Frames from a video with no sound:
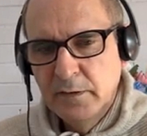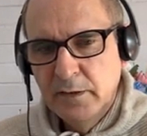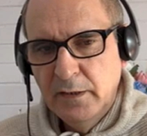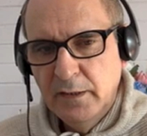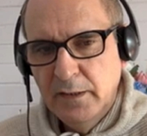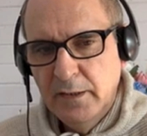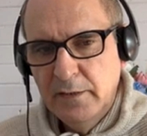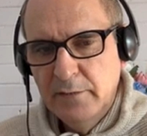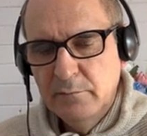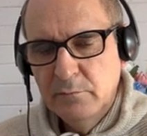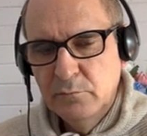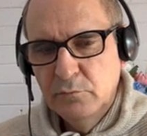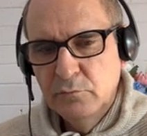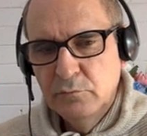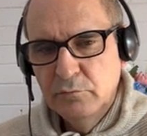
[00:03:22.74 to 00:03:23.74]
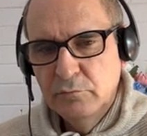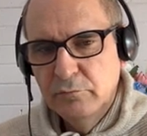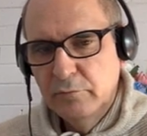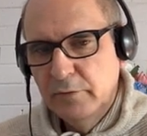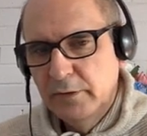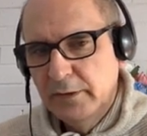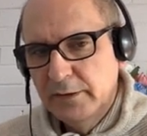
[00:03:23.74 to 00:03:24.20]
and move
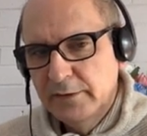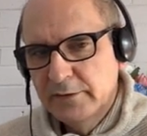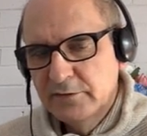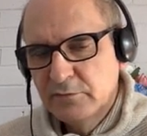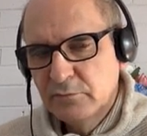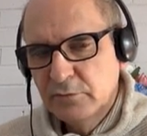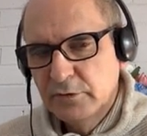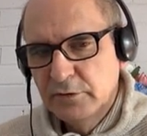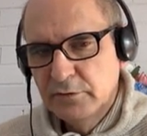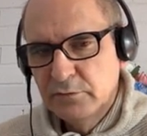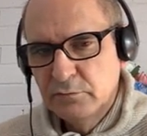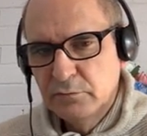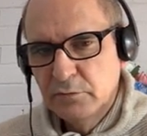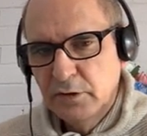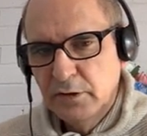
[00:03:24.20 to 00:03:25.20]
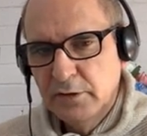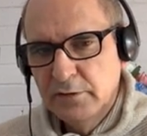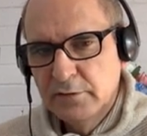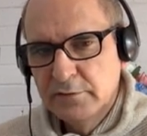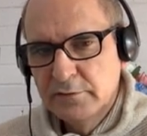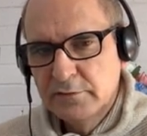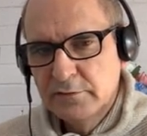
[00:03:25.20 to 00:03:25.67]
x squared to the
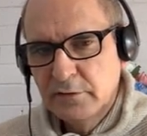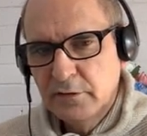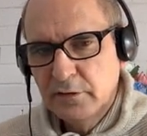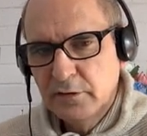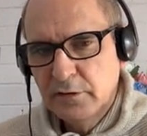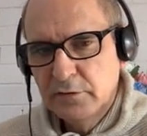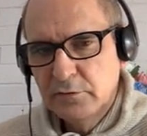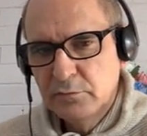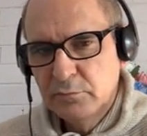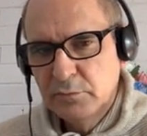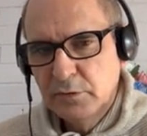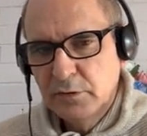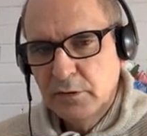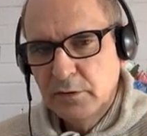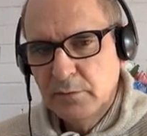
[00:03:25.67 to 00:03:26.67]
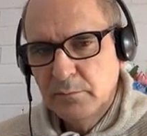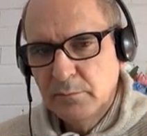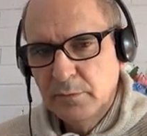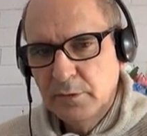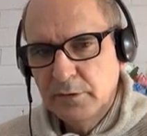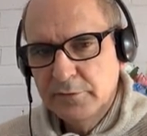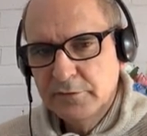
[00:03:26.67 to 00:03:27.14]
other side to become
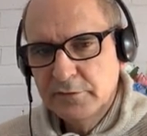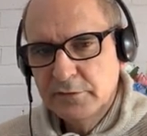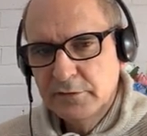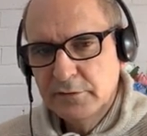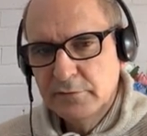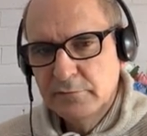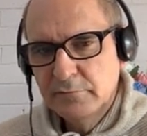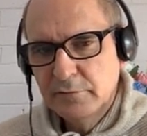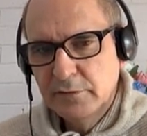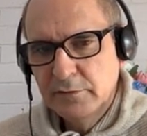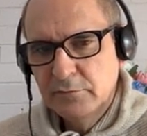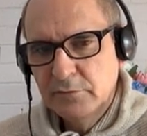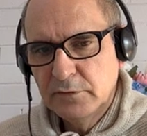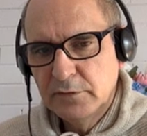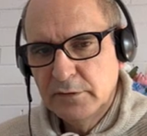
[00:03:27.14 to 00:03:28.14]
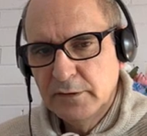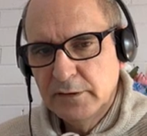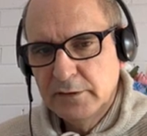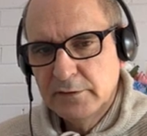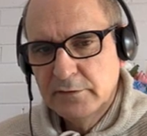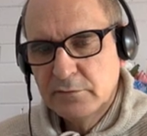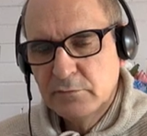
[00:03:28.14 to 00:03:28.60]
positive, and you get
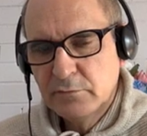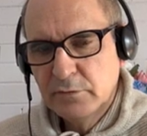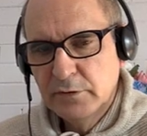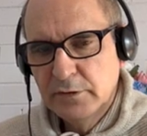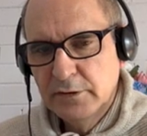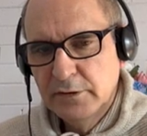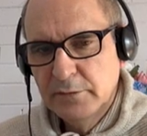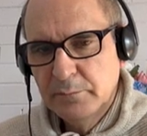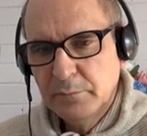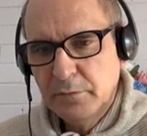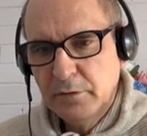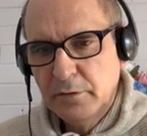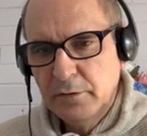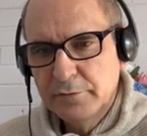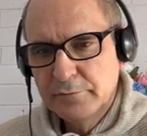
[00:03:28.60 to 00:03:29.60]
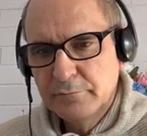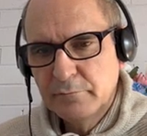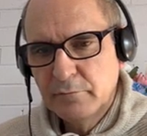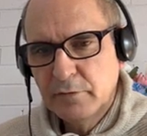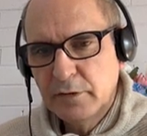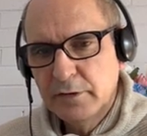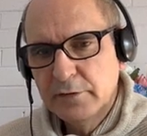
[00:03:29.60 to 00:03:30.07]
x squared plus
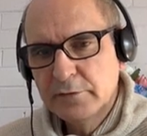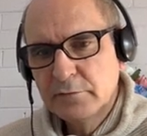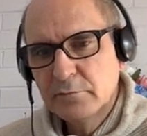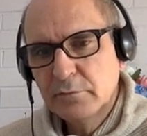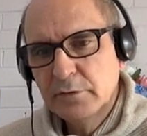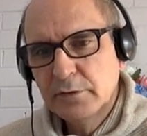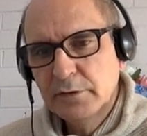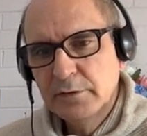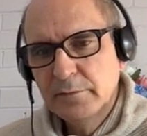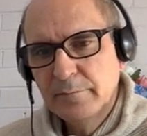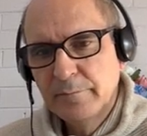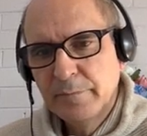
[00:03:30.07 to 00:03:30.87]
y squared